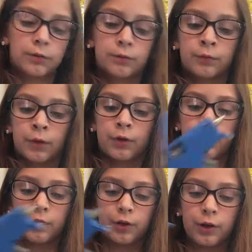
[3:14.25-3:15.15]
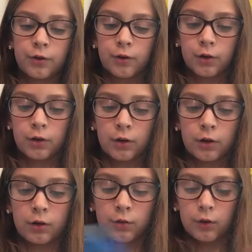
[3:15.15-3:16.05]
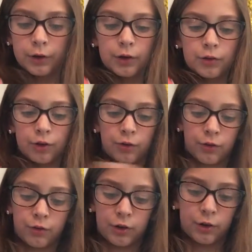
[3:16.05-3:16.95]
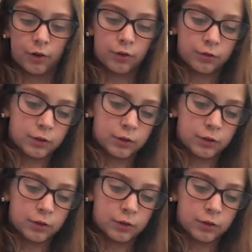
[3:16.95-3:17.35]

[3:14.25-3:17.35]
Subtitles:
You're going to get your, well, I'm going to try to first take it off.